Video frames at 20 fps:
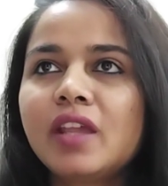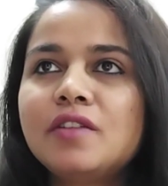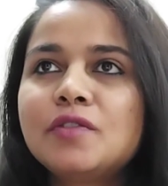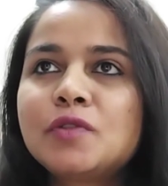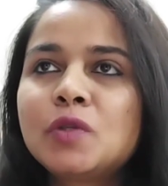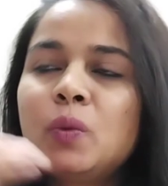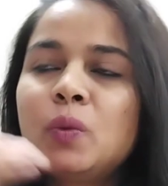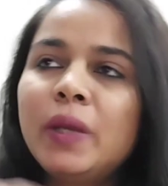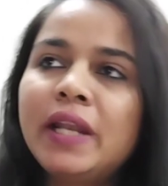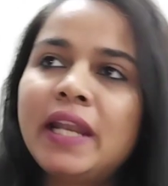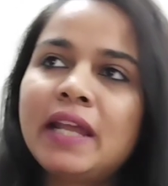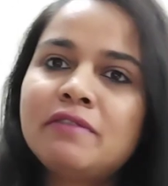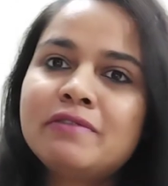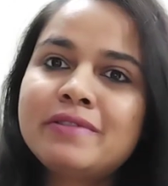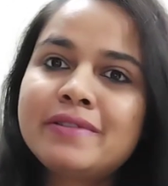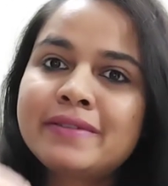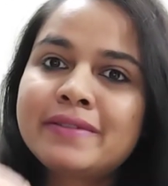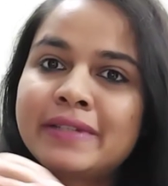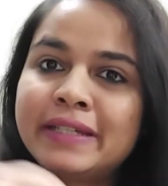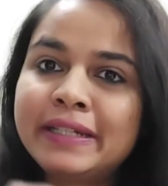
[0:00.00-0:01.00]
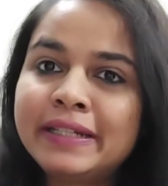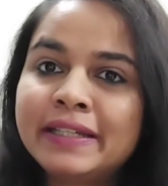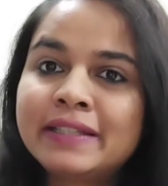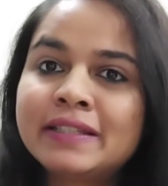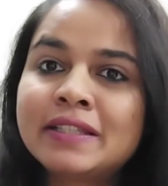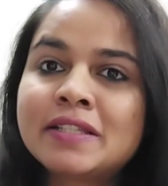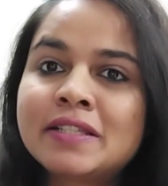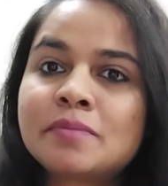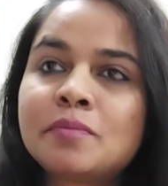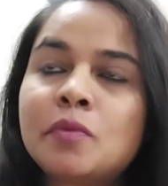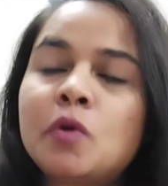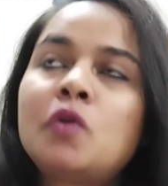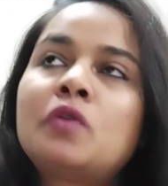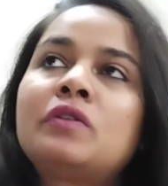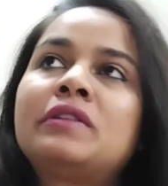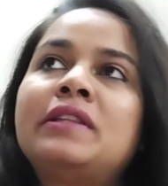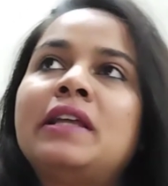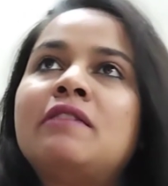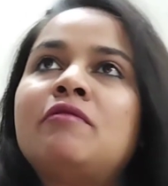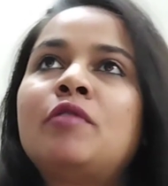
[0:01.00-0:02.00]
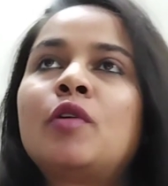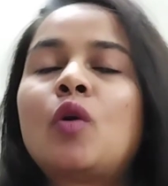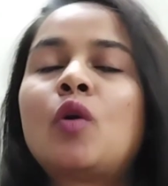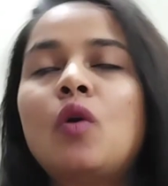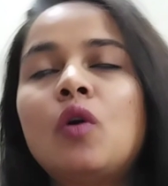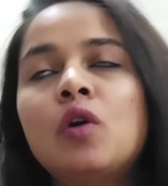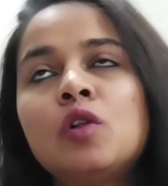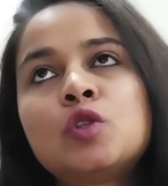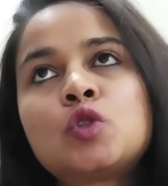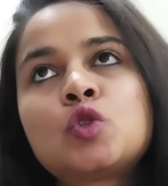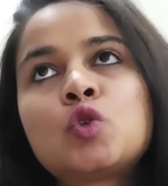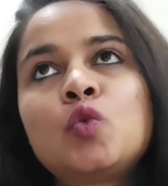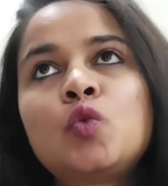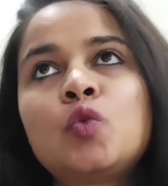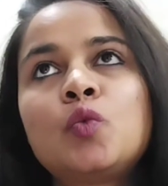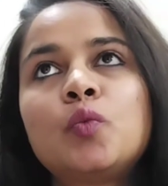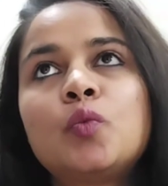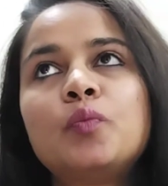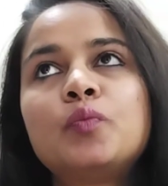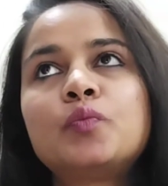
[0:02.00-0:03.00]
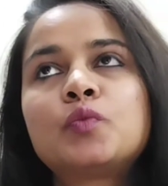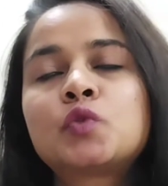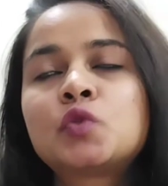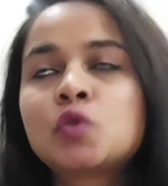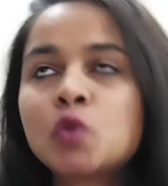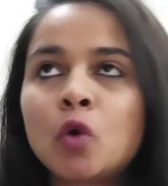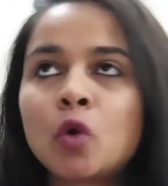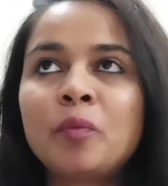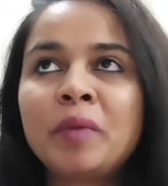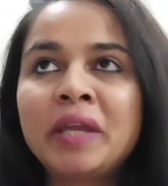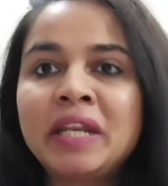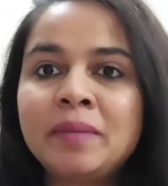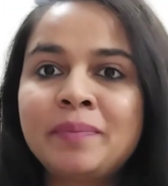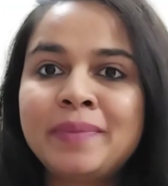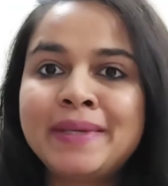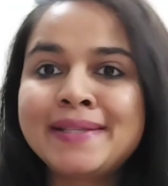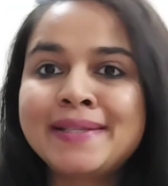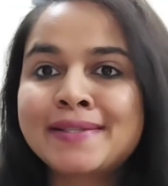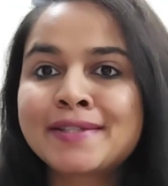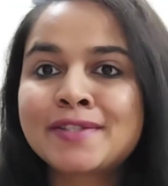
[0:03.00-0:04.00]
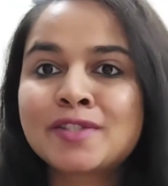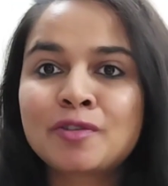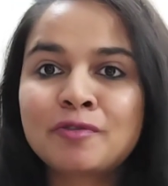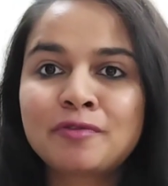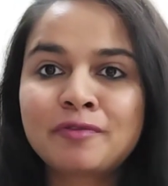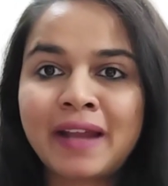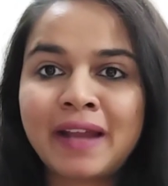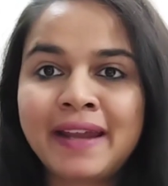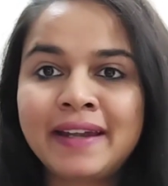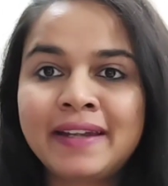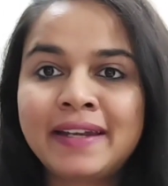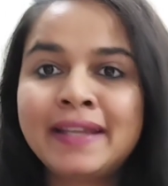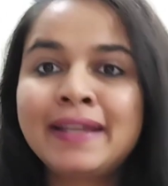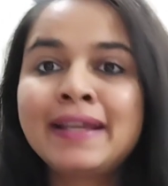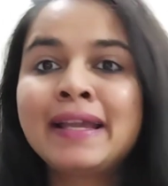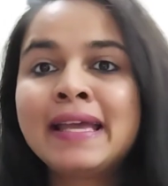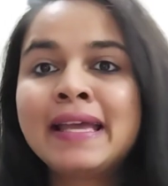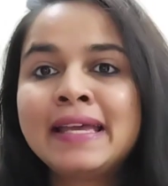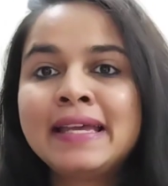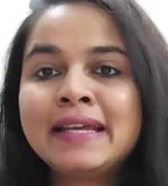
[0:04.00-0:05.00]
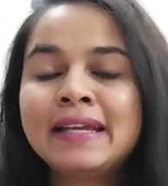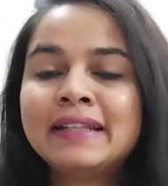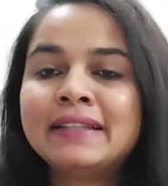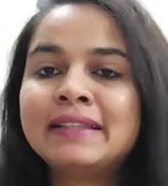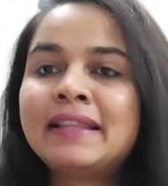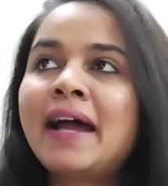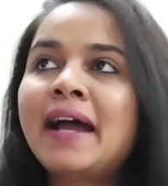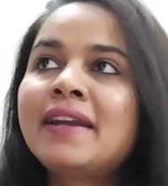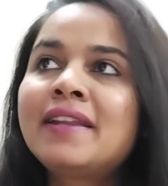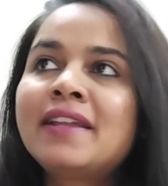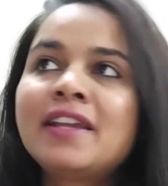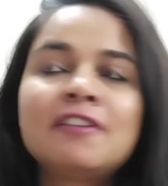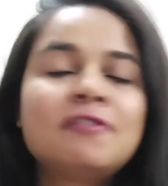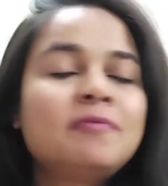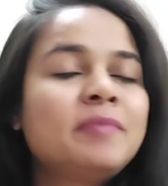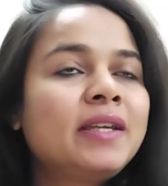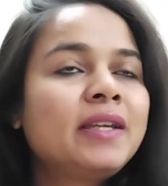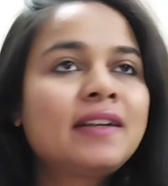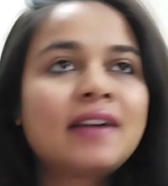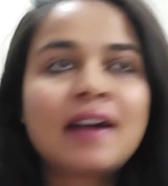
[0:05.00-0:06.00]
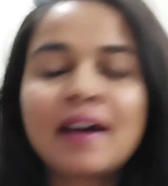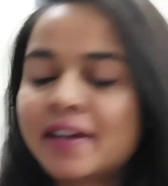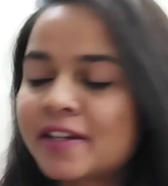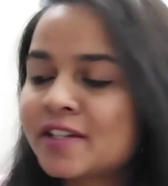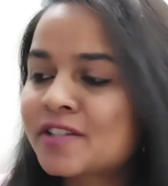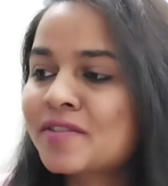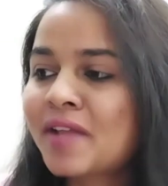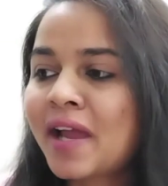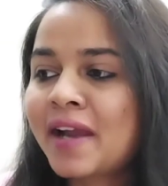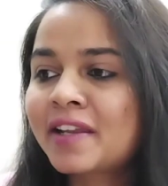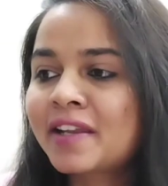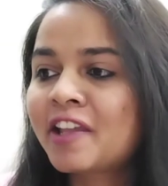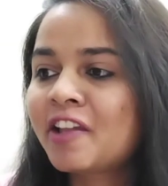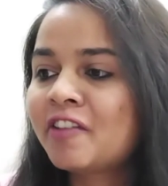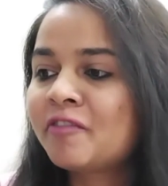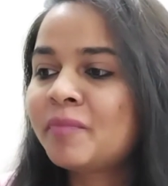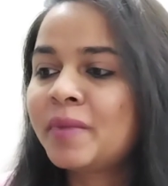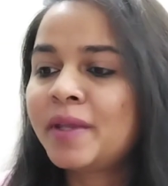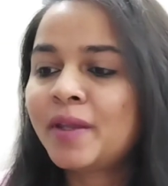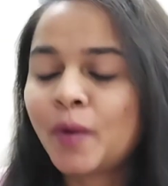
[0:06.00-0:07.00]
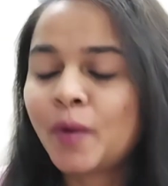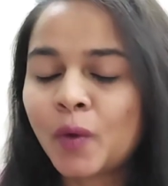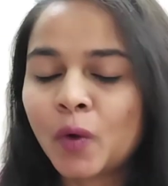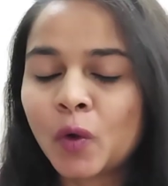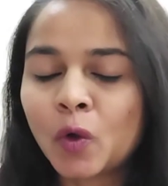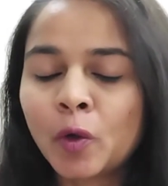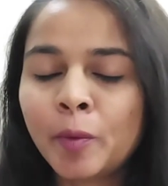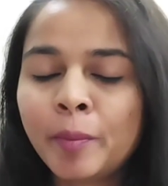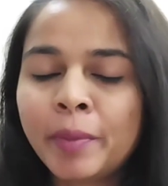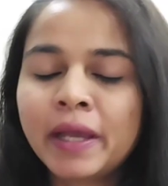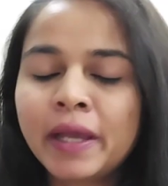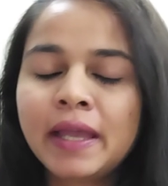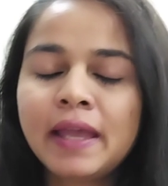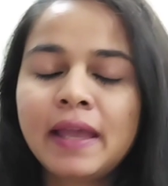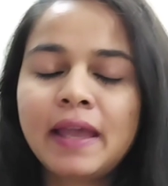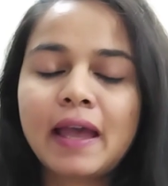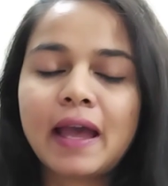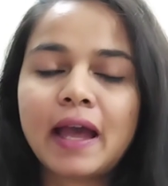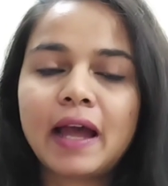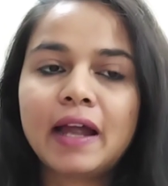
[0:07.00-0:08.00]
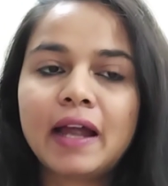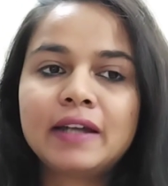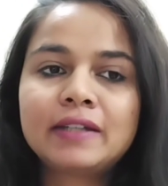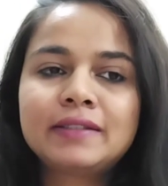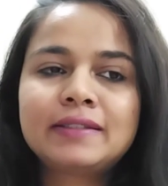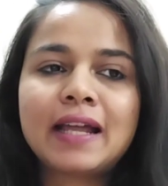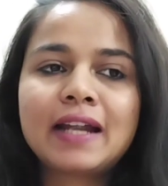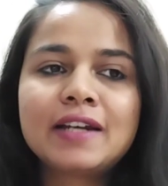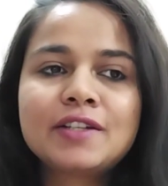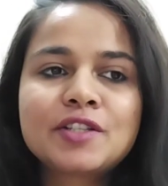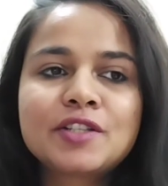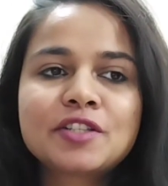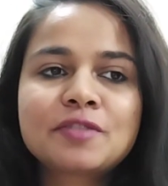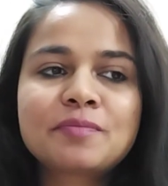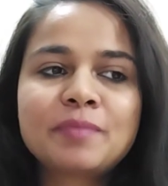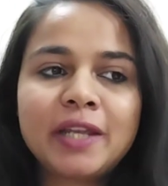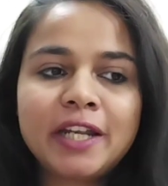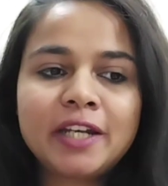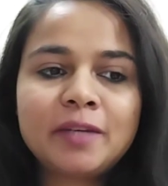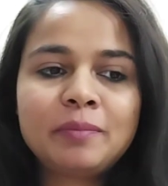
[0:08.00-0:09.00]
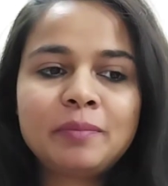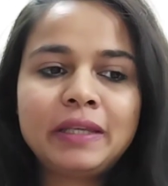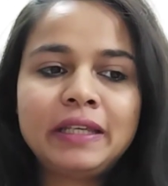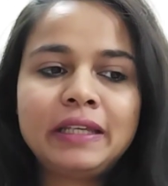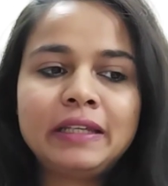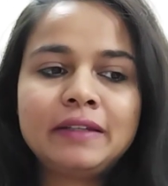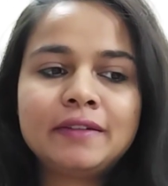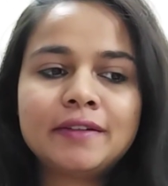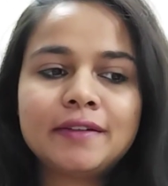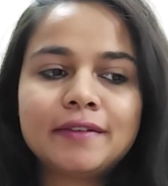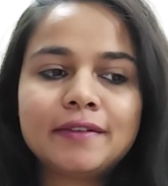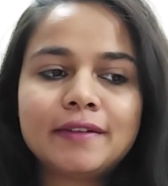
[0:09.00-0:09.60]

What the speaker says: so when I was reading this book, there were also so many pieces of writing that gave me courage, that gave me hope, and that just made me